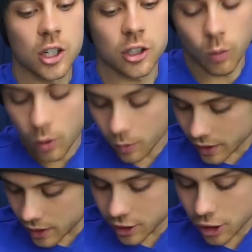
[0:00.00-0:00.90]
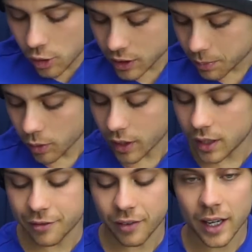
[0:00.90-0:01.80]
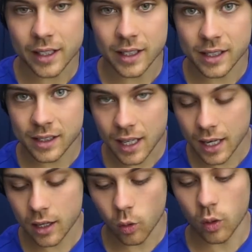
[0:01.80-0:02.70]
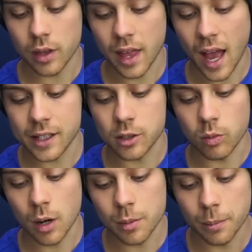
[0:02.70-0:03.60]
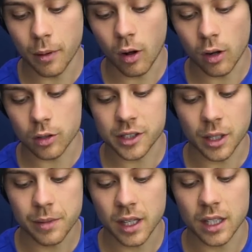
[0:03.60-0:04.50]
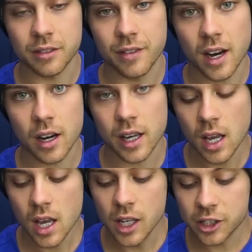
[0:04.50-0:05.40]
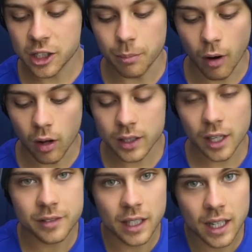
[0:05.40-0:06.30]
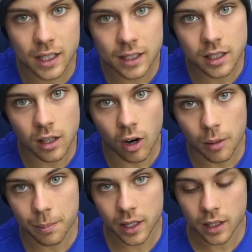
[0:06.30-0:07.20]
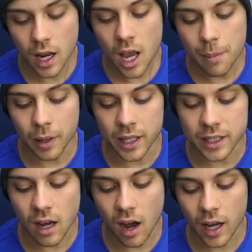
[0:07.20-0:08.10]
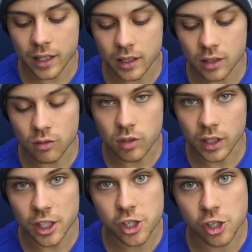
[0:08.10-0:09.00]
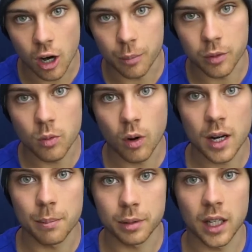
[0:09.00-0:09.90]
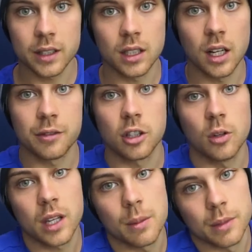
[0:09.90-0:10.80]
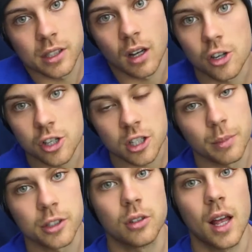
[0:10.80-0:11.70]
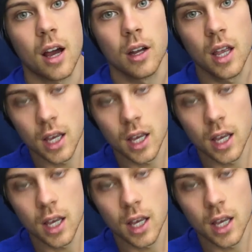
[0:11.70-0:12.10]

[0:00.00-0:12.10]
So what we're going to do is we're going to find a stick or that has a rubber ball or something that's very small enough to get into the armpit, but not really sharp. We want it blunt enough so that we can massage this muscle out.